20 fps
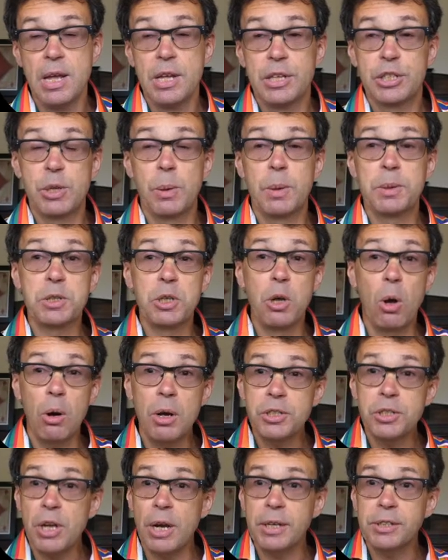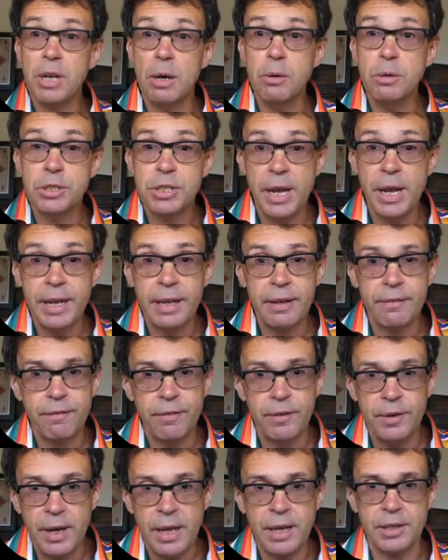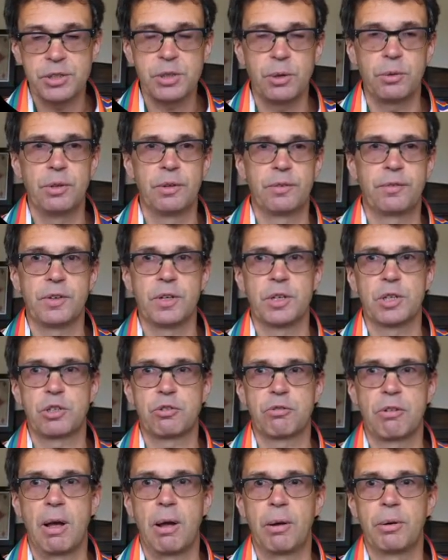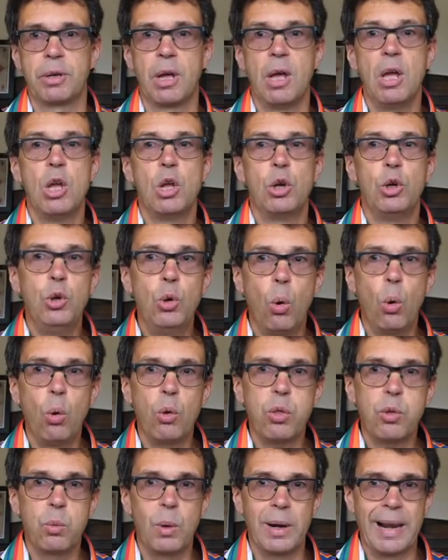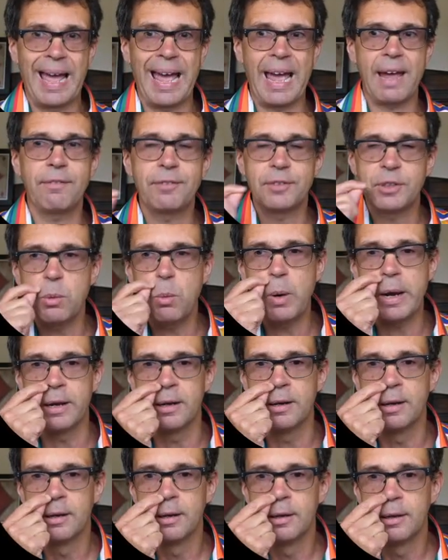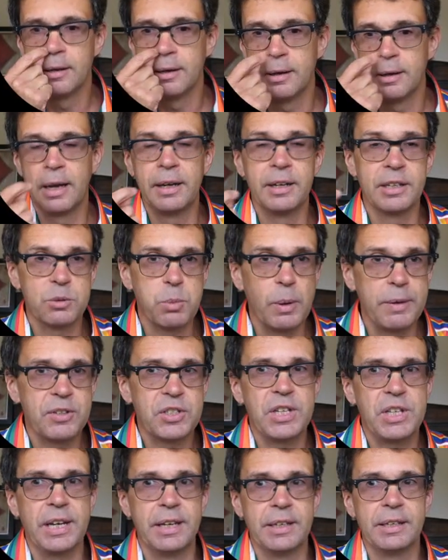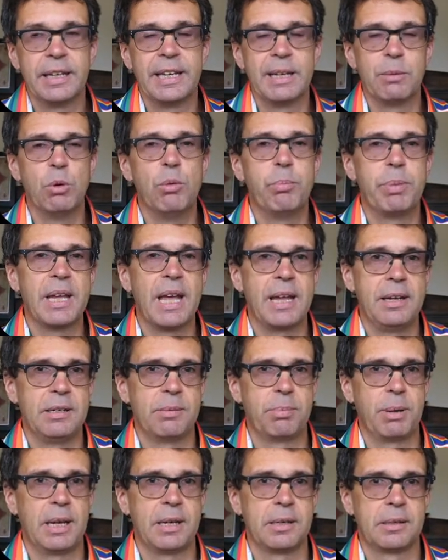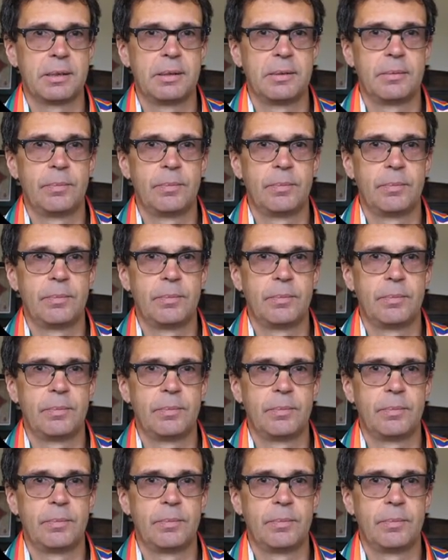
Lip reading: So as long as I don't take a finesse on the first round, North will have to win. And as we've seen, he will be end played.